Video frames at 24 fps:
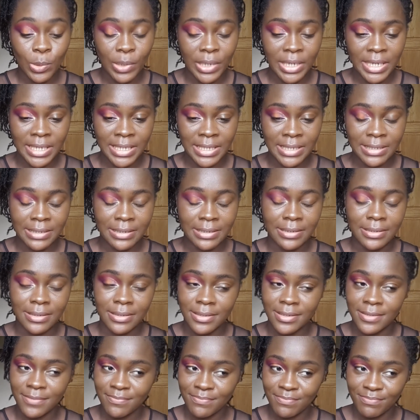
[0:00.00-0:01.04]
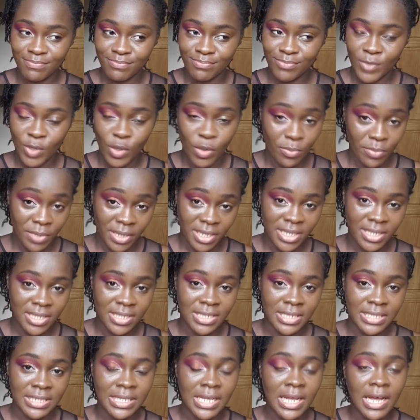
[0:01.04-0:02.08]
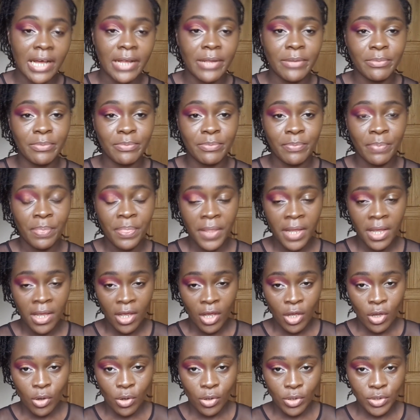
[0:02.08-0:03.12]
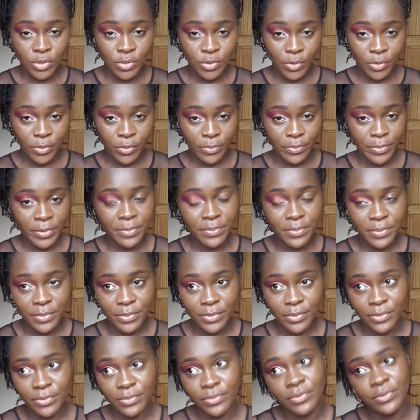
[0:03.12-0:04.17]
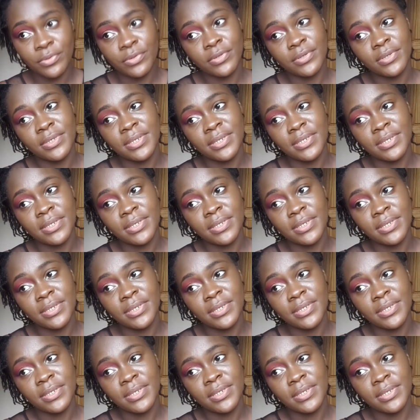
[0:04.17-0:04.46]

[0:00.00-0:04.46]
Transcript: quite complicated. And also they often